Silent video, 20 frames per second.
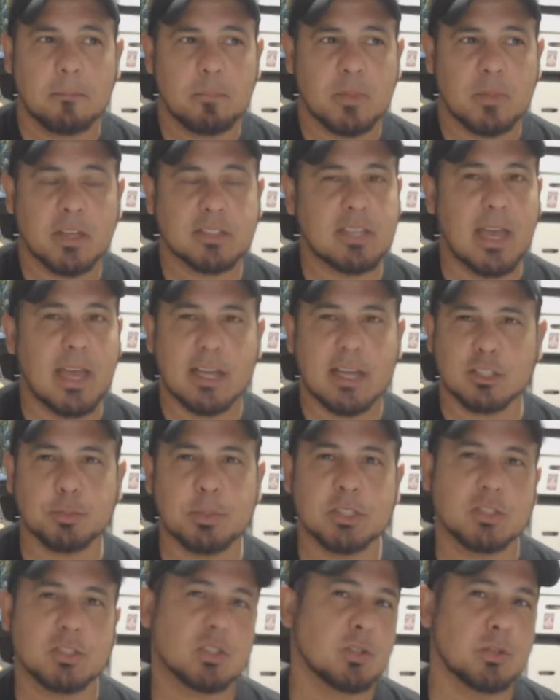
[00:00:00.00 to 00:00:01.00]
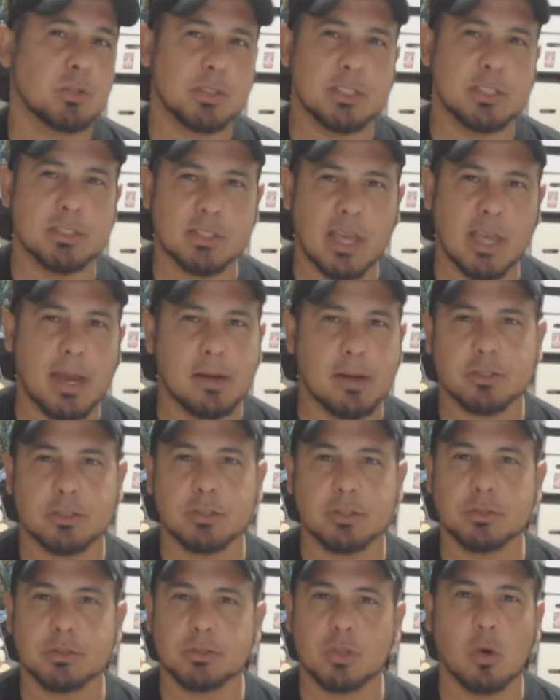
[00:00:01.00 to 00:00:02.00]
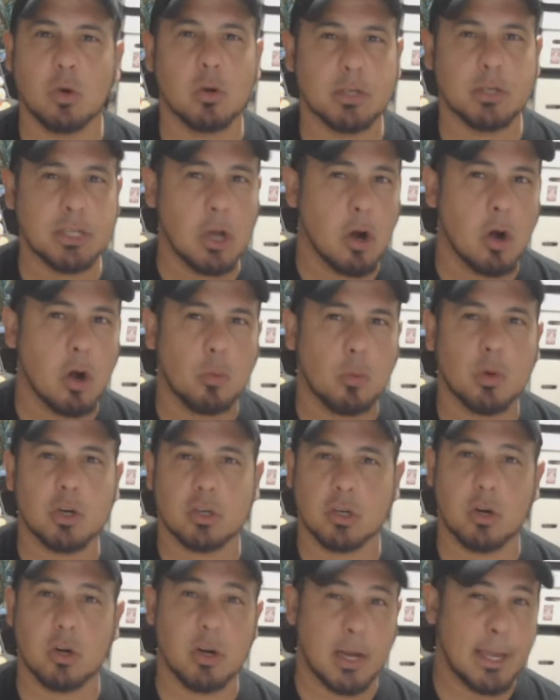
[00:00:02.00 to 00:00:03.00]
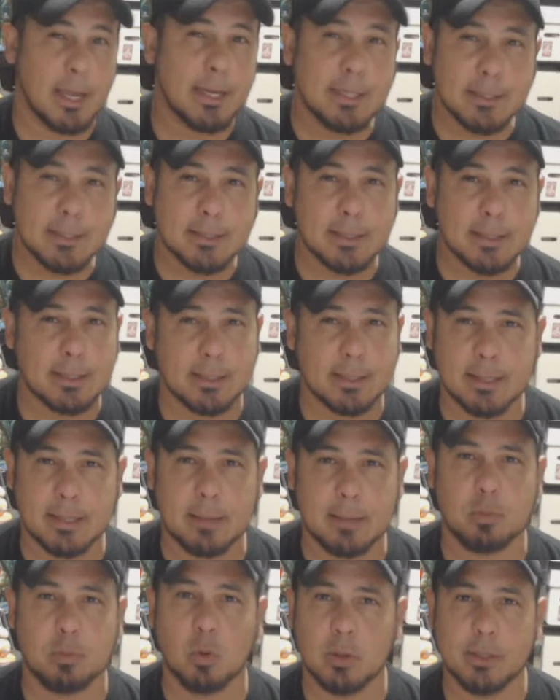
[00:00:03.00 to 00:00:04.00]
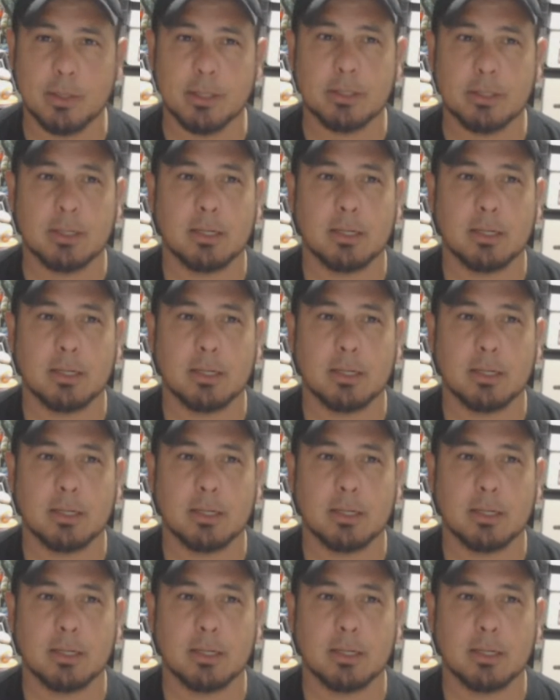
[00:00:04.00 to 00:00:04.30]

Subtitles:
attachments to these characters or the artwork or anything at that point.